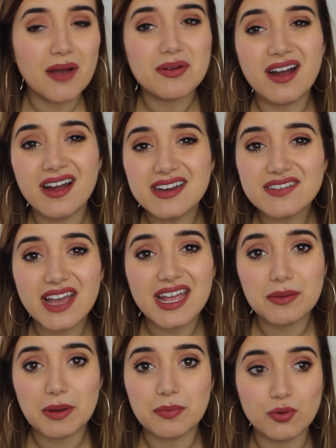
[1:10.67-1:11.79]
I'm kind of
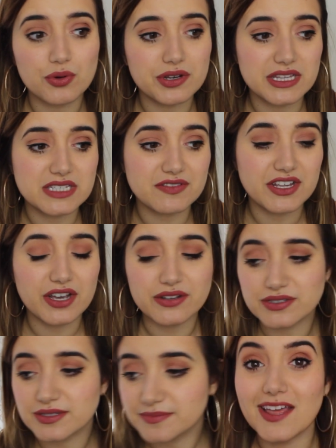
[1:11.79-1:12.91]
getting a bit bored of these
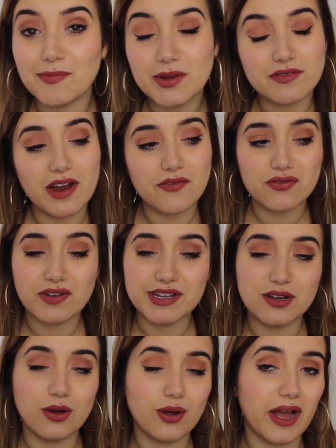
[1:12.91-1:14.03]
videos. They've been around for really
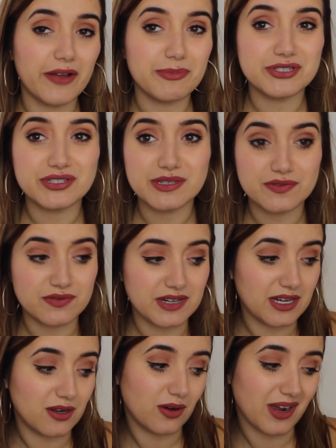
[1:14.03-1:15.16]
long, I've been doing them for
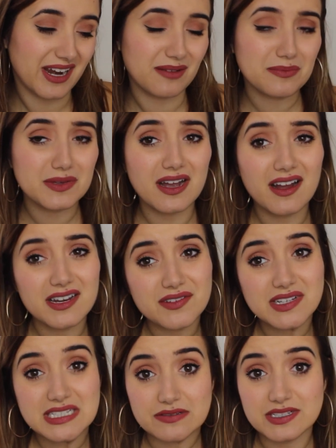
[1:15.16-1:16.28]
really long and I'm kind of
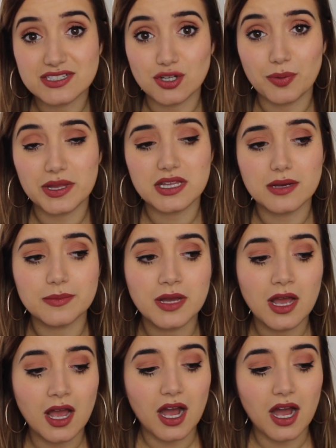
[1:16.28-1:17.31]
considering stopping them.